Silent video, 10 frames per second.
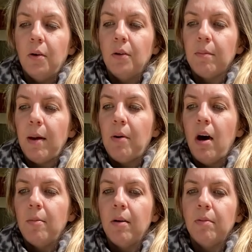holding my
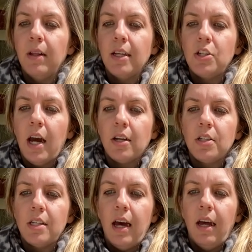palm up like Jack
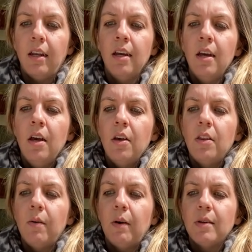just had,
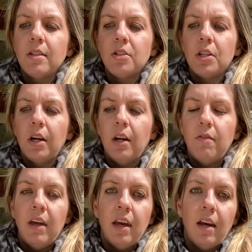though I wasn't sure
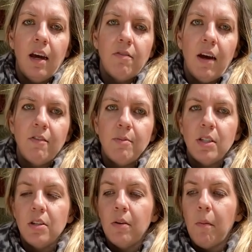if they had high-fived me
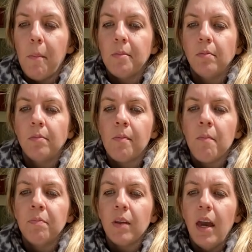too.
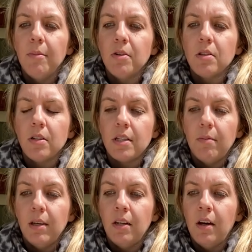Amos looked
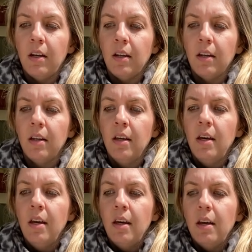at me and nodded.
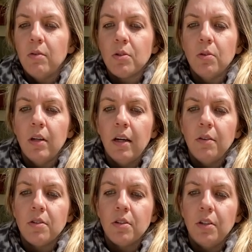"It was cool how
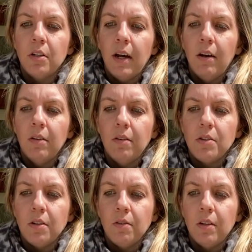you stood your ground, little
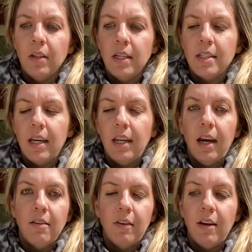dude," he said,
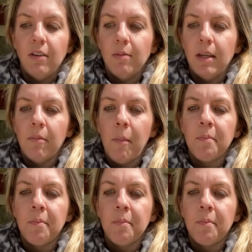high-fiving me.